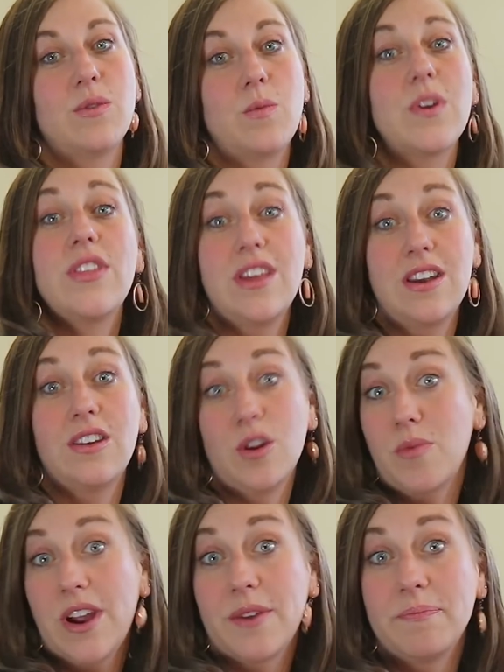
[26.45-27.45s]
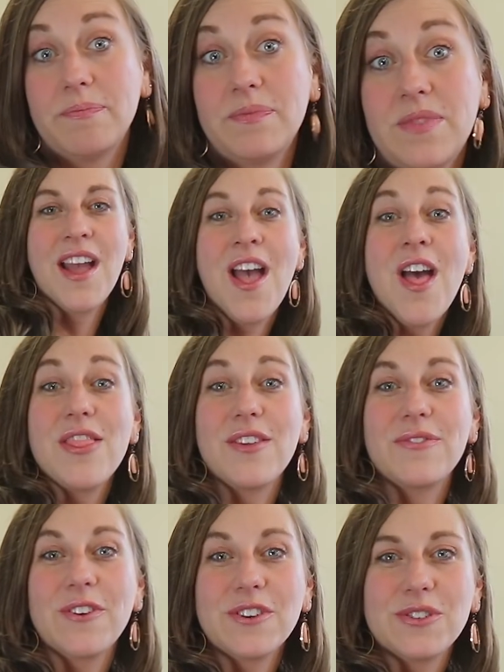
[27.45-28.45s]
within your brand. The
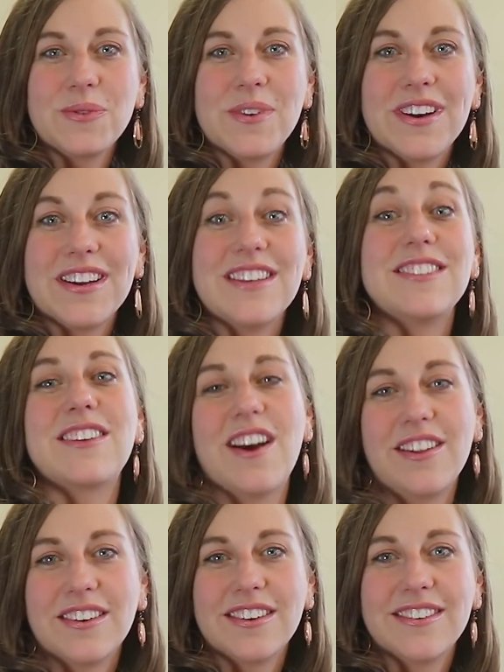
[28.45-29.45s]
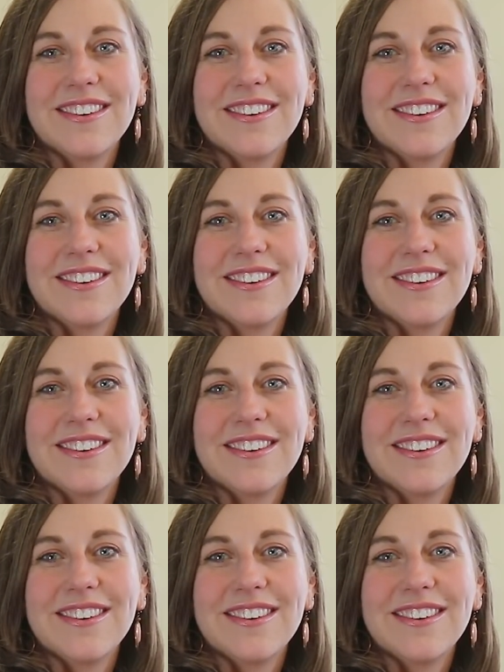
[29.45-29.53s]
first one is color.